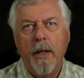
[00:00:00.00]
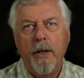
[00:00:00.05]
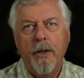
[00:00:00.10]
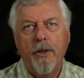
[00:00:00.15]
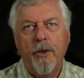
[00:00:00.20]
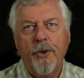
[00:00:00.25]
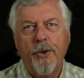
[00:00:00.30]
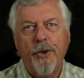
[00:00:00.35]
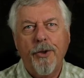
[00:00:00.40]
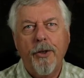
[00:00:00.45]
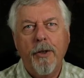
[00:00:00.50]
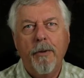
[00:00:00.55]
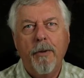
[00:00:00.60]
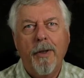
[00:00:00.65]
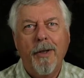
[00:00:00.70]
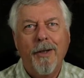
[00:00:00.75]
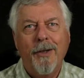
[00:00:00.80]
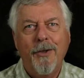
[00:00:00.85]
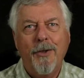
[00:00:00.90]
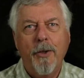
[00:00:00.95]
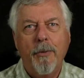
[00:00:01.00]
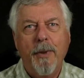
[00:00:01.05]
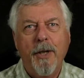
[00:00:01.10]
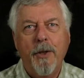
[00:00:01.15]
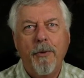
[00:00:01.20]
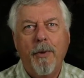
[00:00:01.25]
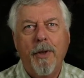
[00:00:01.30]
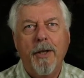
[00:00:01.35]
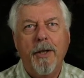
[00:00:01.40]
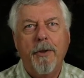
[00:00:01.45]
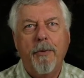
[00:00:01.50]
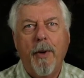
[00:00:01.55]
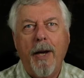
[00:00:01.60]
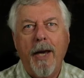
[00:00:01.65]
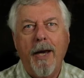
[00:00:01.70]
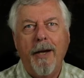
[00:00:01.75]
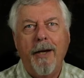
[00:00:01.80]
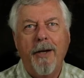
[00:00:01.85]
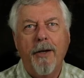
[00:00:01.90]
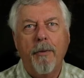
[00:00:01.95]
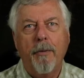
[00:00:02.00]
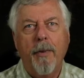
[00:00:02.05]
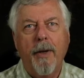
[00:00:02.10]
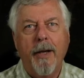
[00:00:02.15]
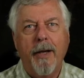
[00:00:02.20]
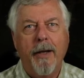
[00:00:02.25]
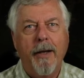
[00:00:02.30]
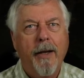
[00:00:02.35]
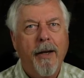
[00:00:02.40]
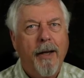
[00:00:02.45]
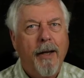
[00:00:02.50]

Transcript: to turn a Zoom H1 into a handheld mic.